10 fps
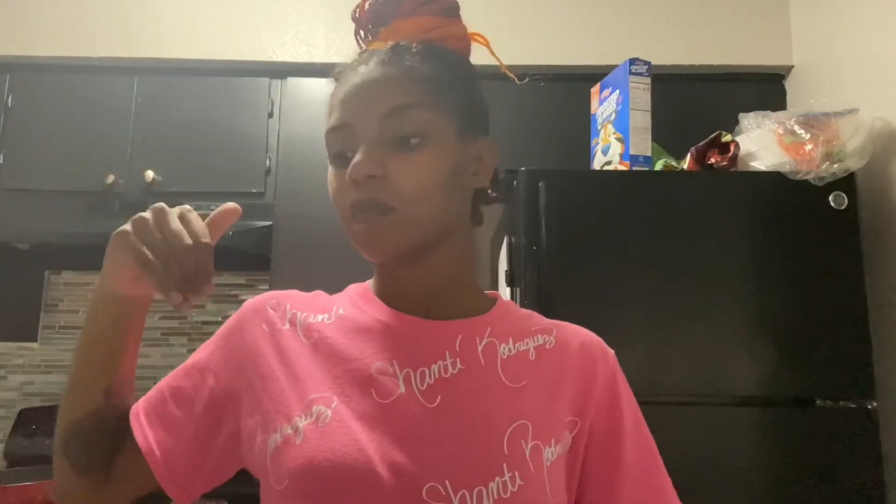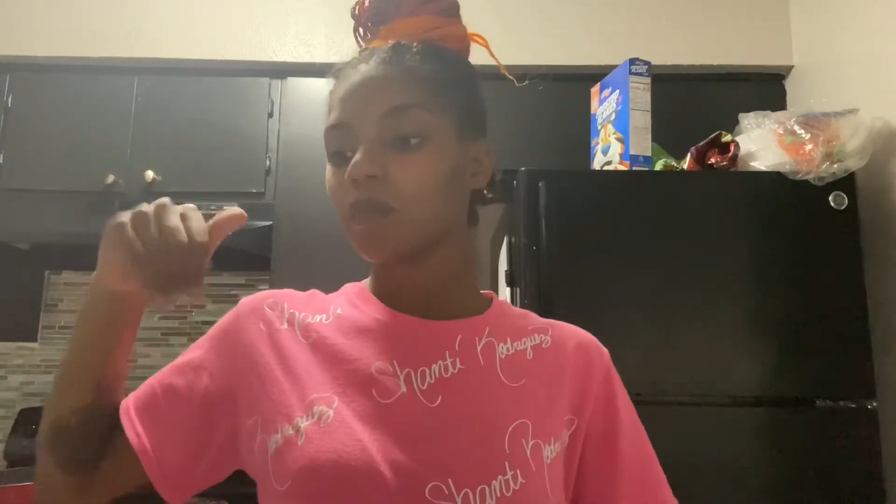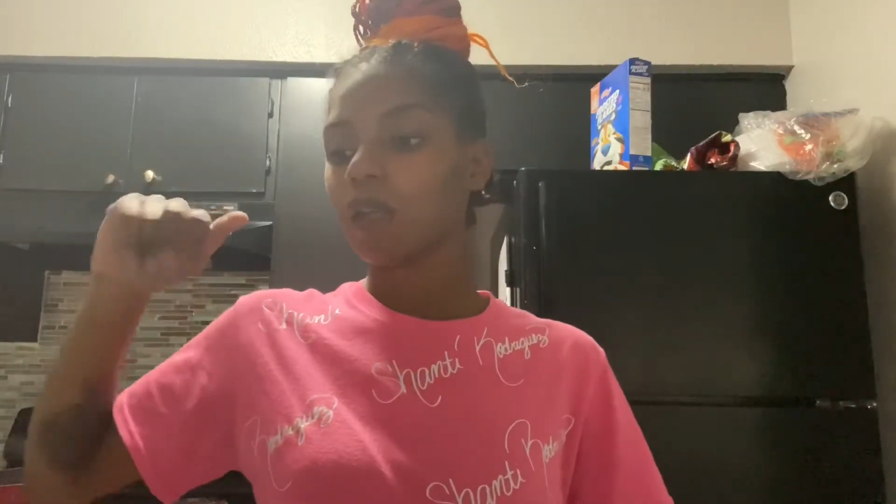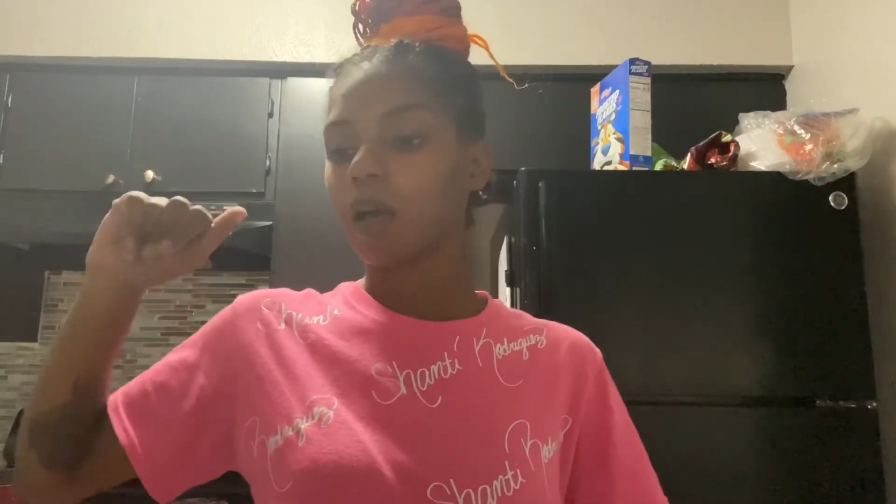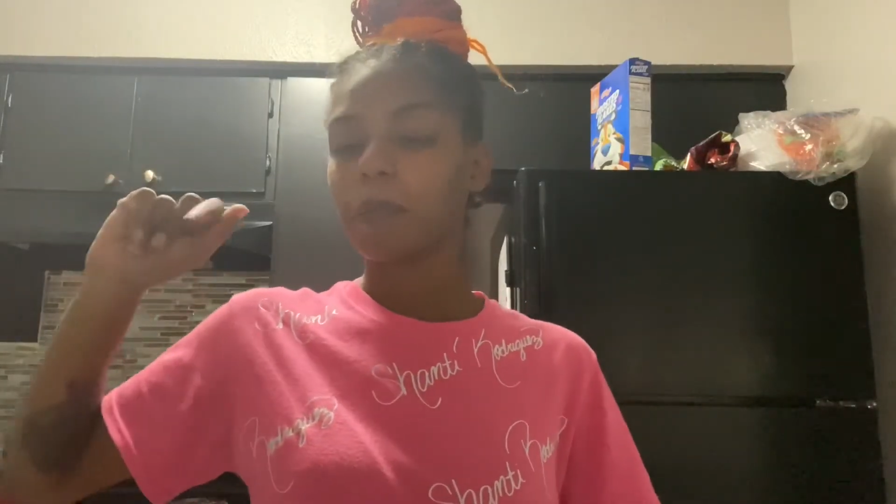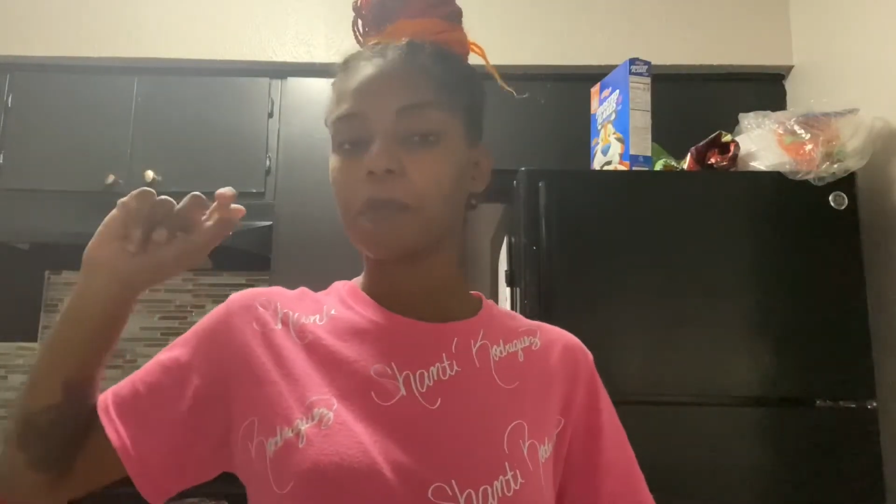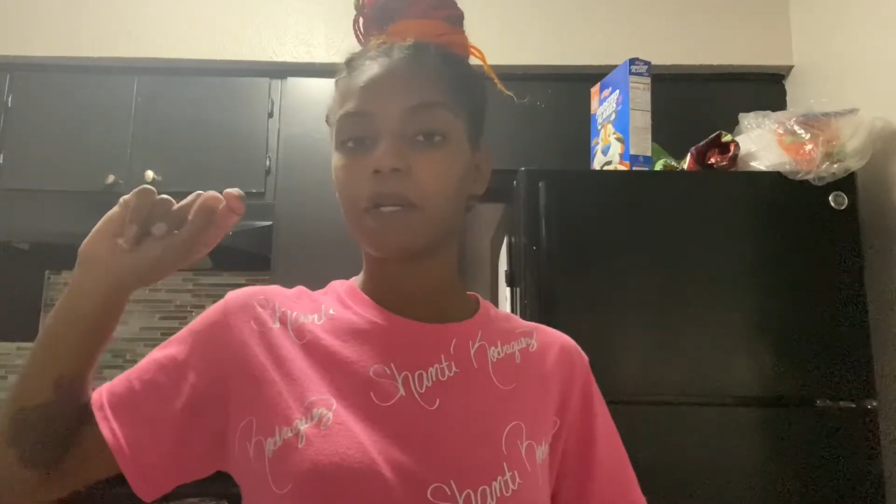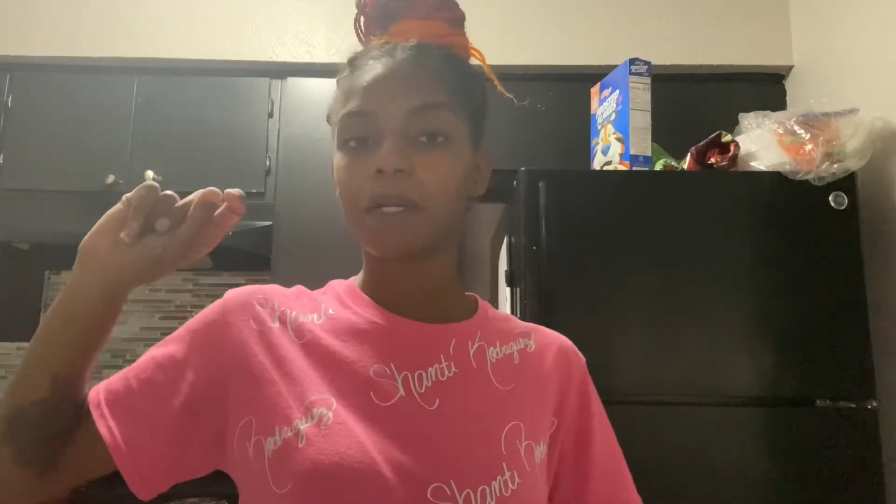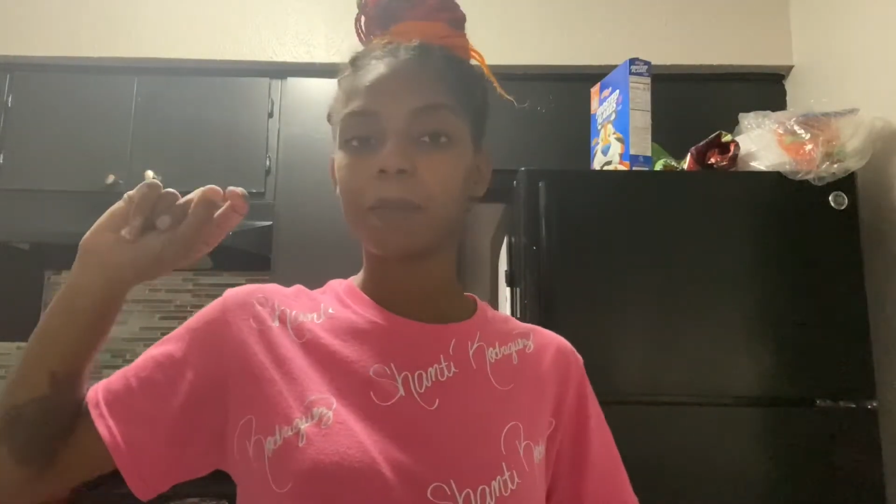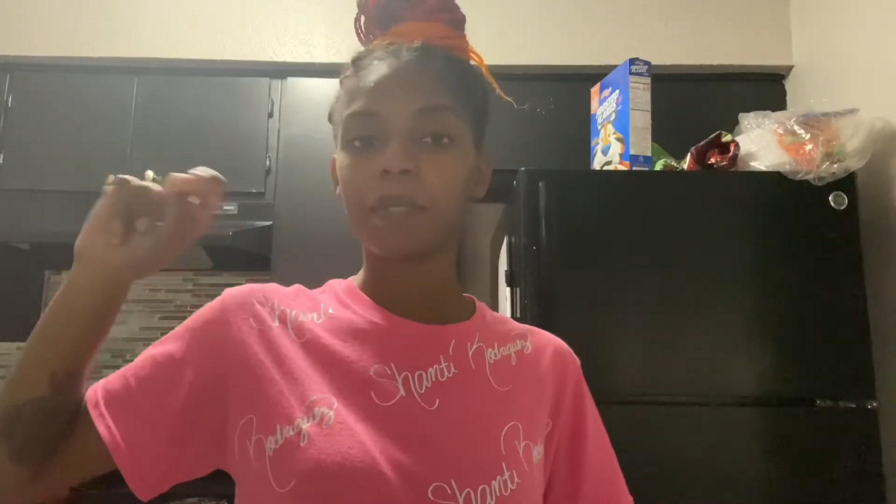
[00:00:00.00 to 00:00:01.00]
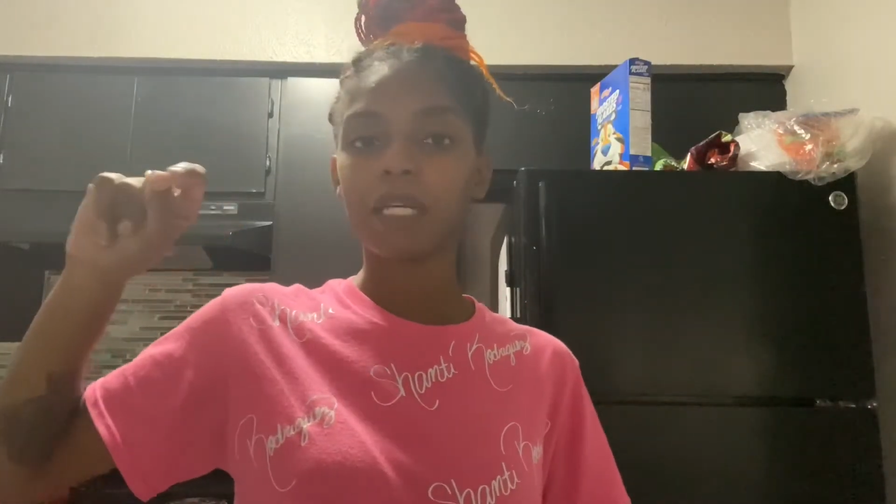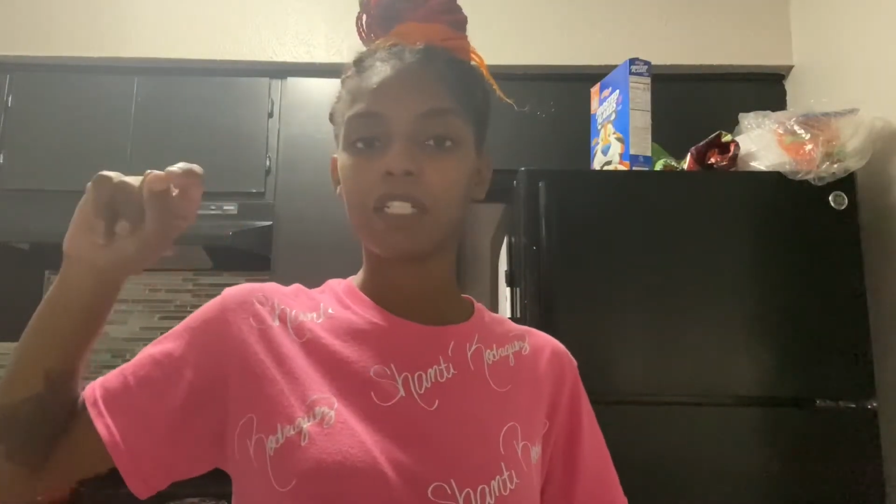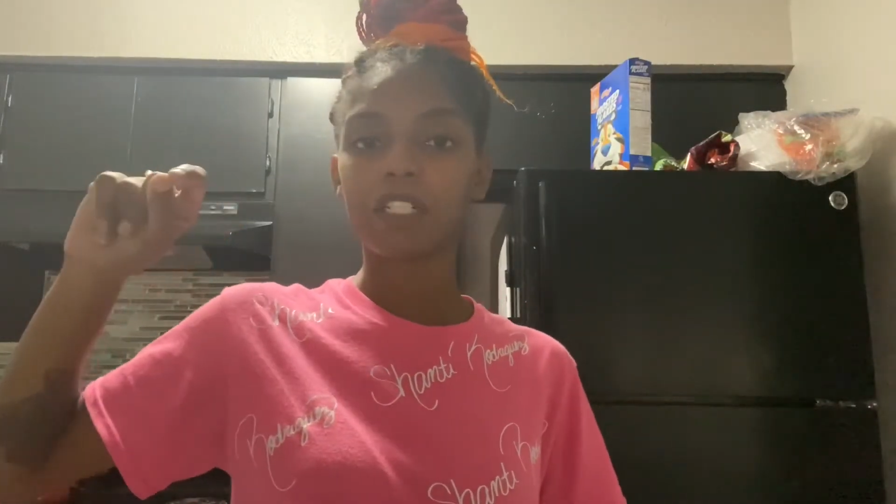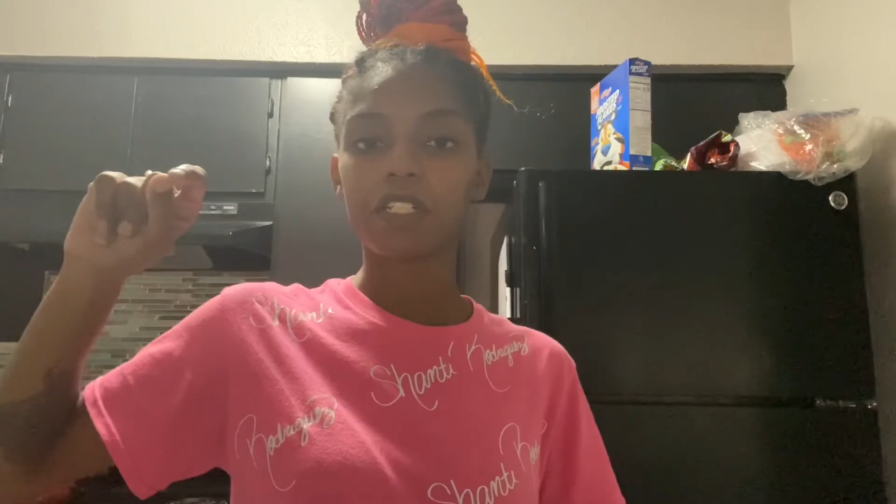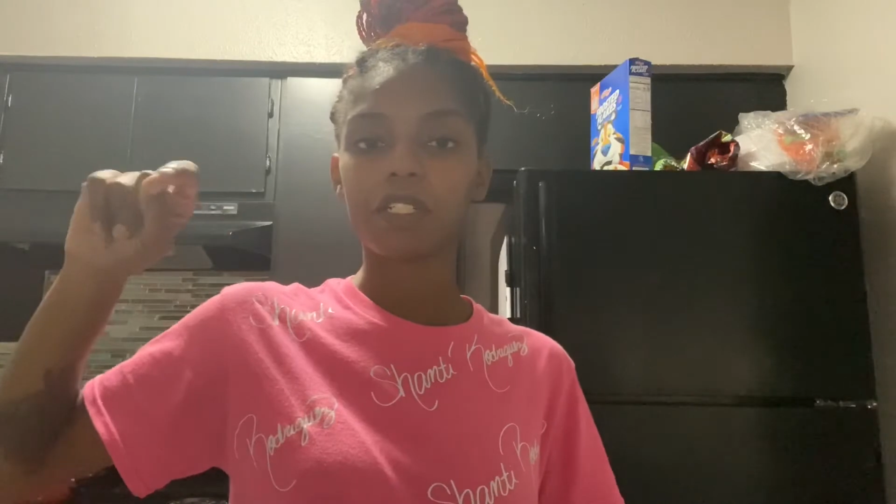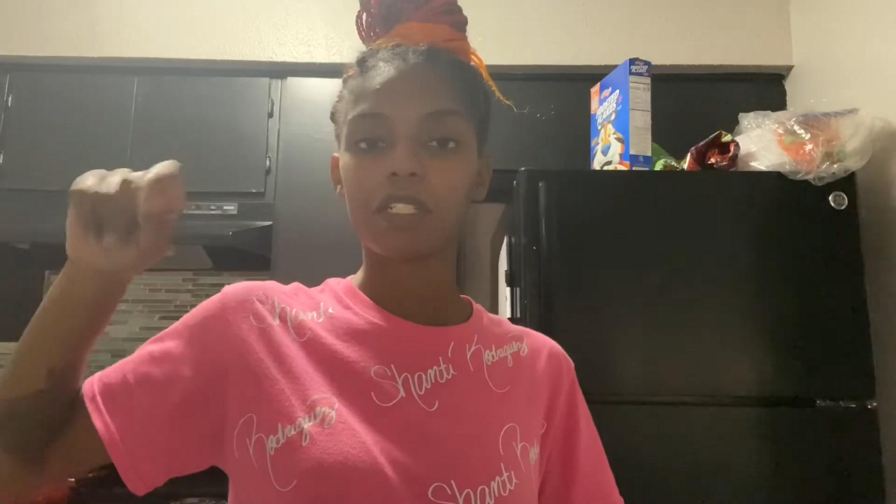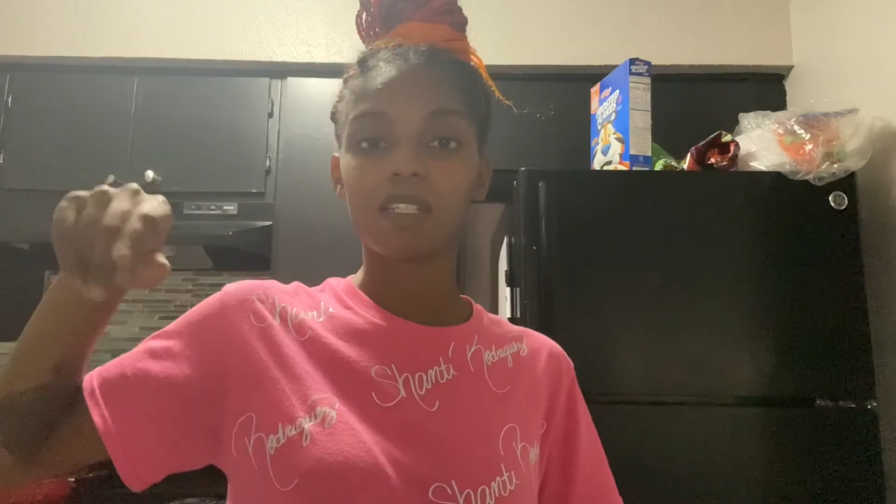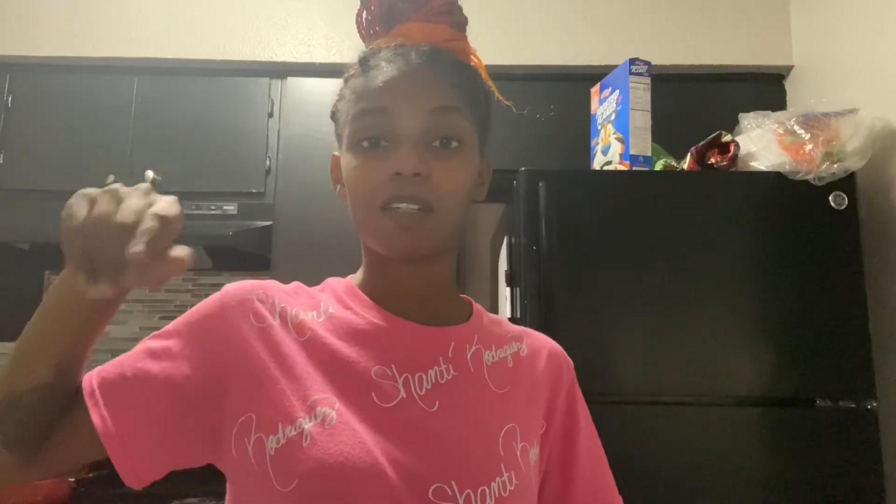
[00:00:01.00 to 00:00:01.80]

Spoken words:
gonna put in pictures